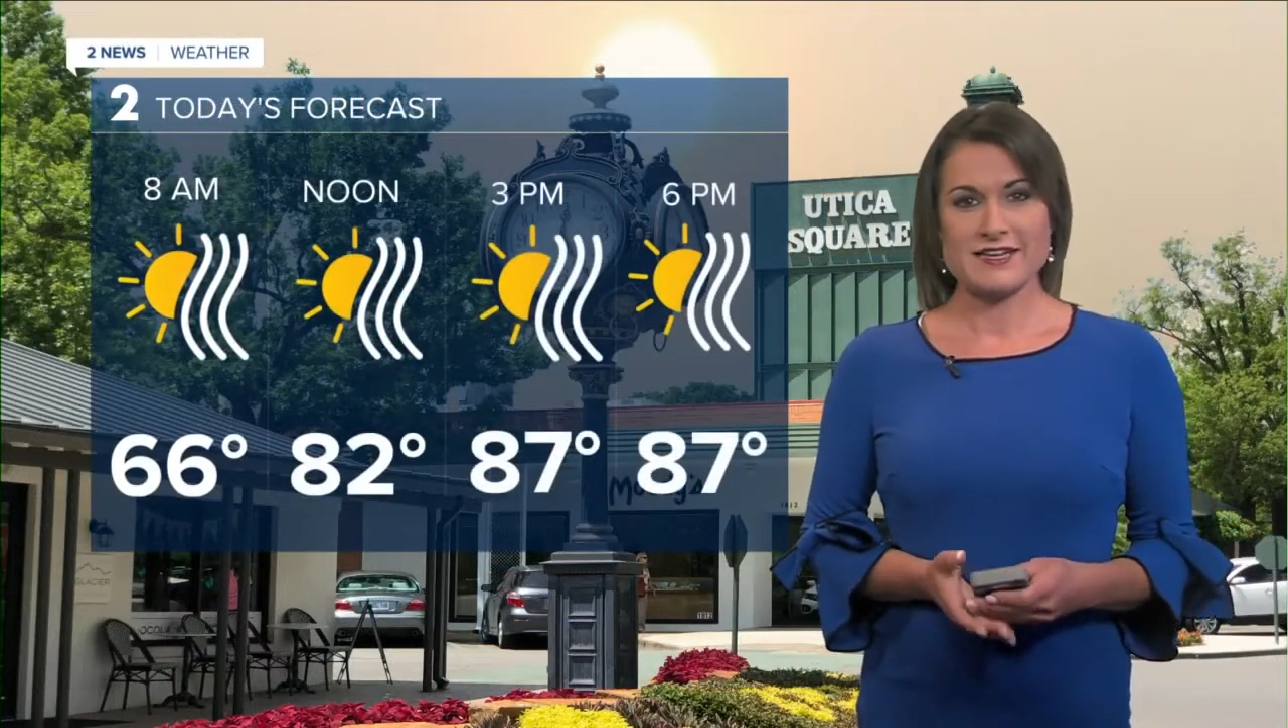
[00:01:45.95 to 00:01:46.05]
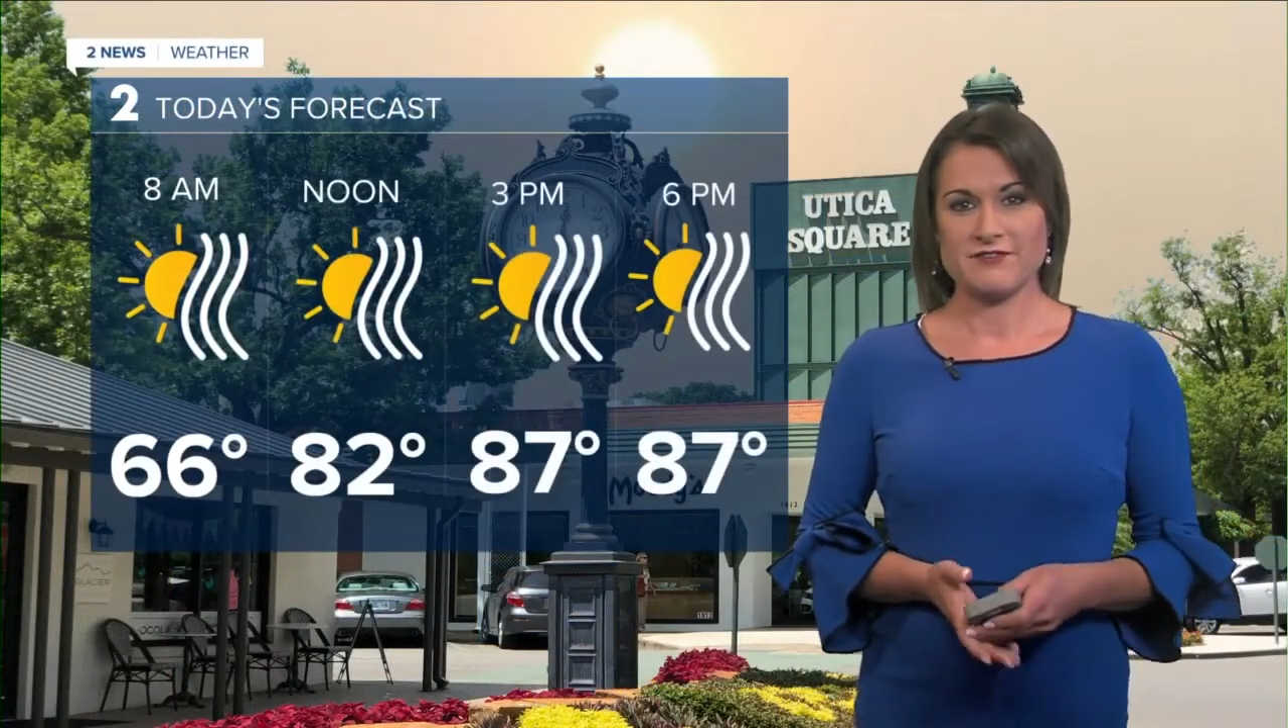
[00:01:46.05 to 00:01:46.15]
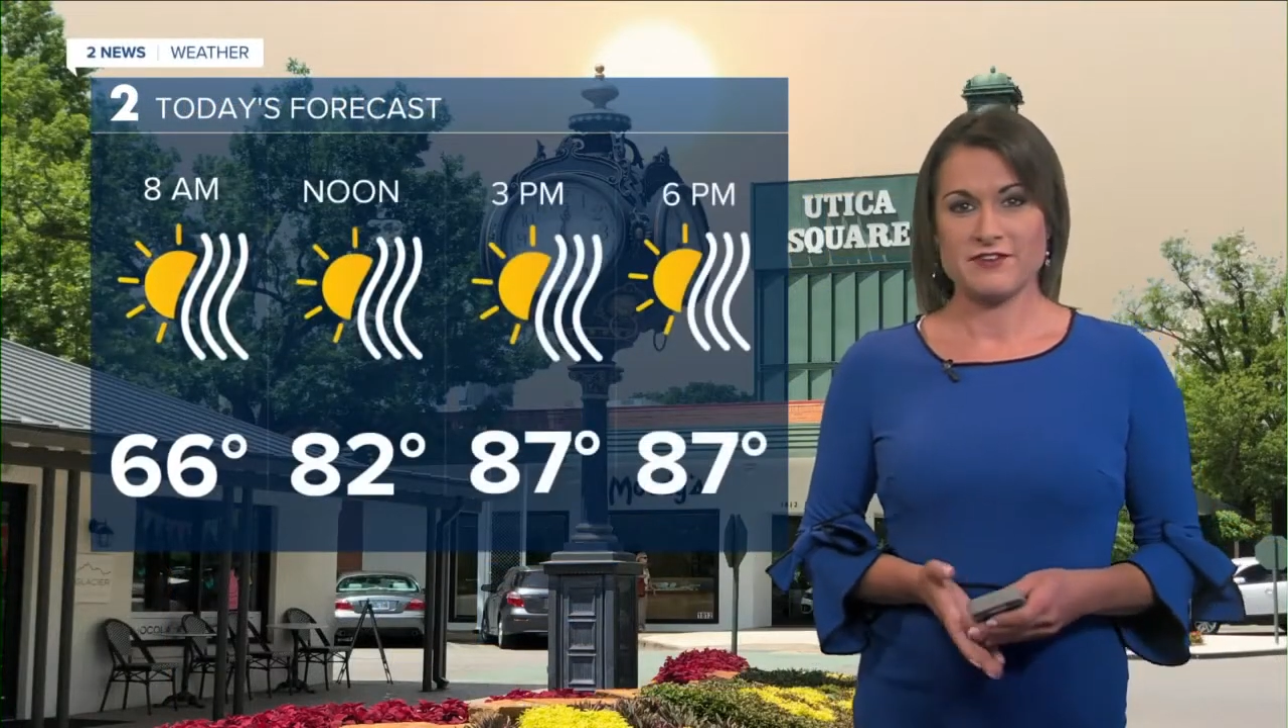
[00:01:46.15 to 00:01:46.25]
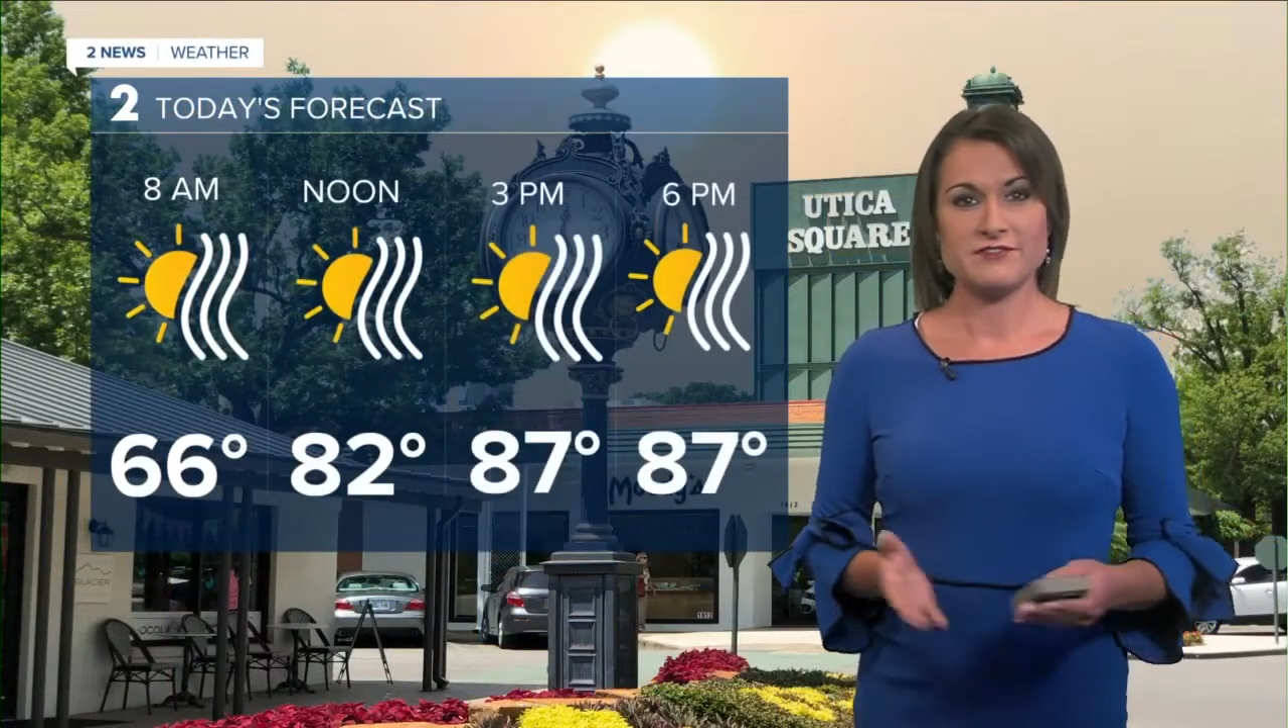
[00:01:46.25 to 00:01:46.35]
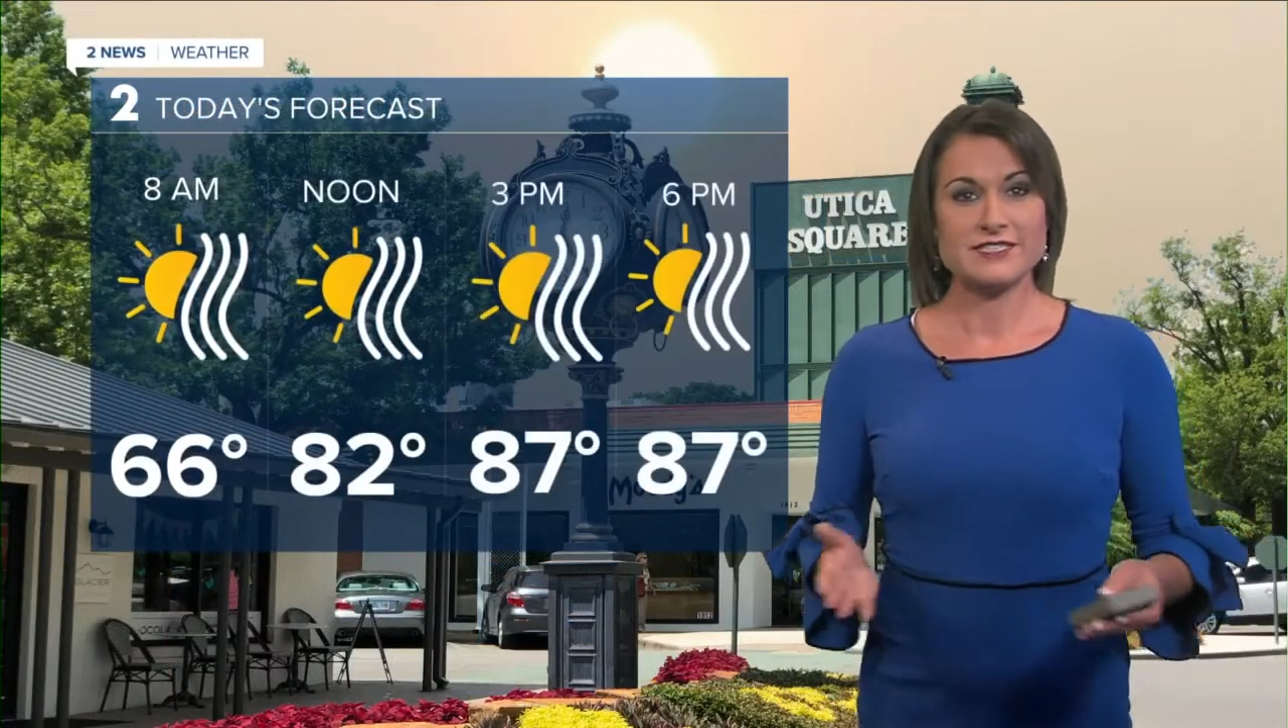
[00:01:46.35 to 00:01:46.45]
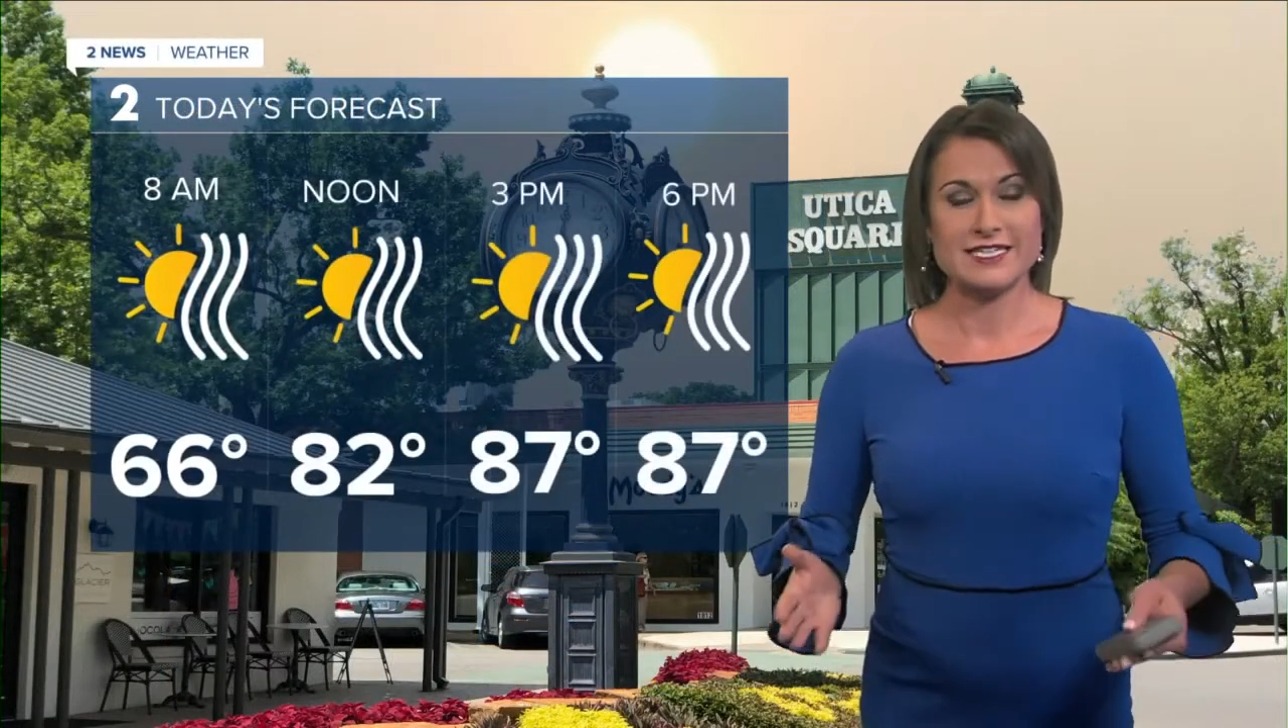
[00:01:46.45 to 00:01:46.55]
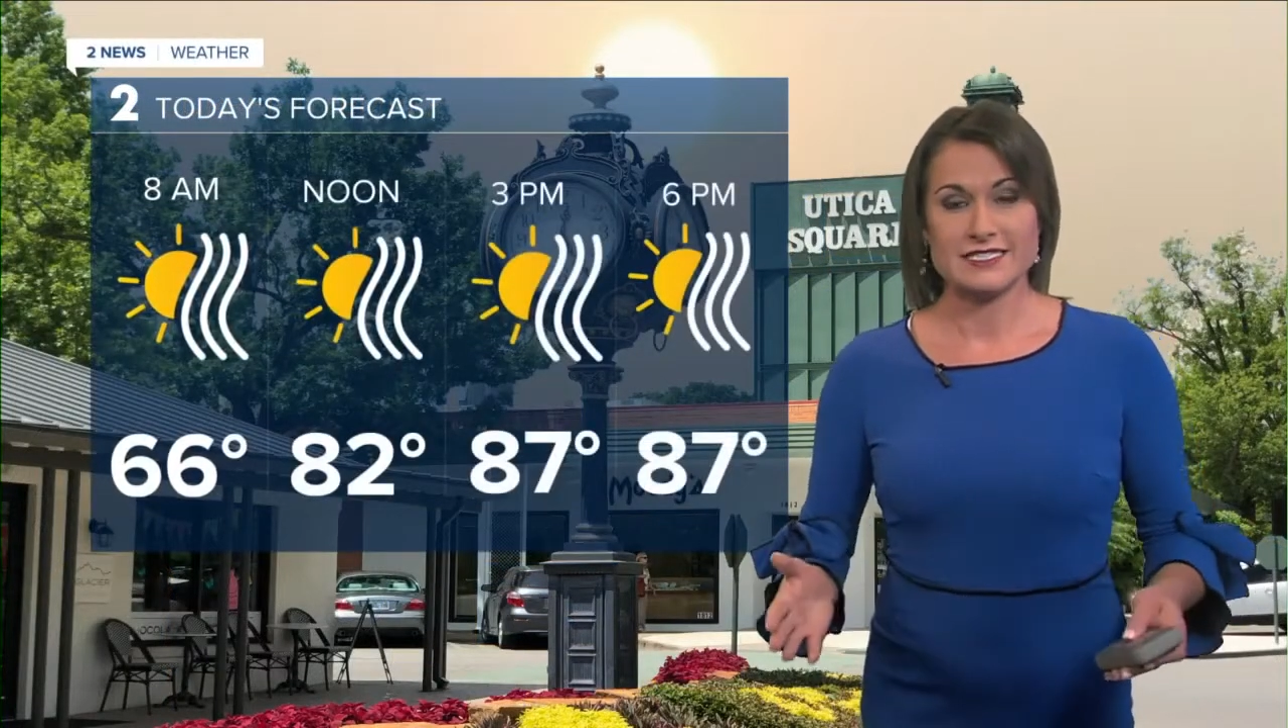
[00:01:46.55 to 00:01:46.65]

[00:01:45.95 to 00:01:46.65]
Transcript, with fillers: to 15,